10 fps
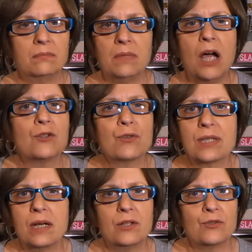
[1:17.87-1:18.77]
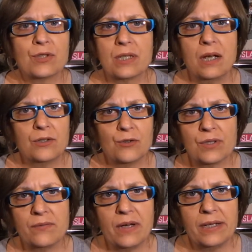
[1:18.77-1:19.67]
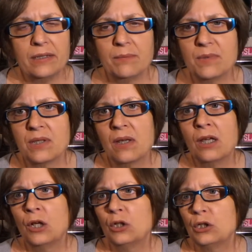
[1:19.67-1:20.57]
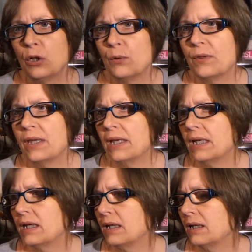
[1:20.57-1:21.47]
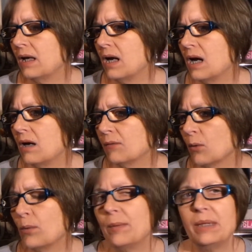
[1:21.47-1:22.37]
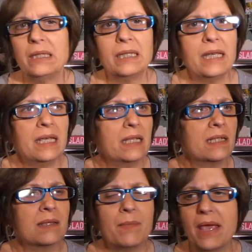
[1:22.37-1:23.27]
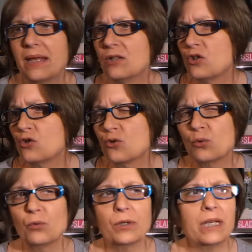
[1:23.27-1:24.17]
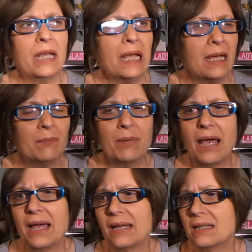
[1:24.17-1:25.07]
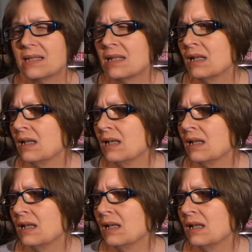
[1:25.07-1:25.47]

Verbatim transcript: hundreds and hundreds and hundreds of items, clothing uh, for women, kids, men's, jewelry, handbags,